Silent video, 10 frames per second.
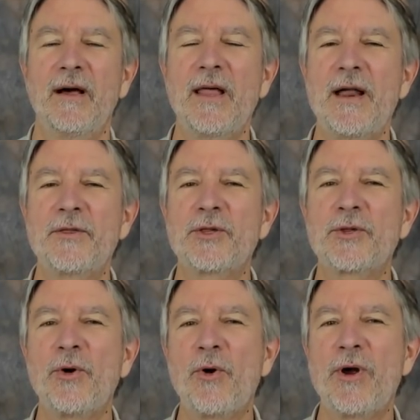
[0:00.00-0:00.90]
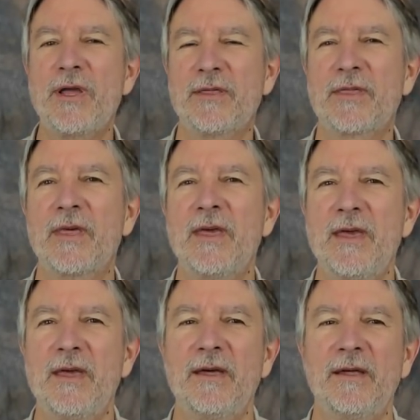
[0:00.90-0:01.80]
A lot of stories
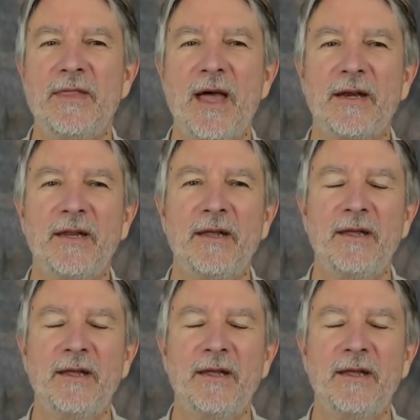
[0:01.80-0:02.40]
that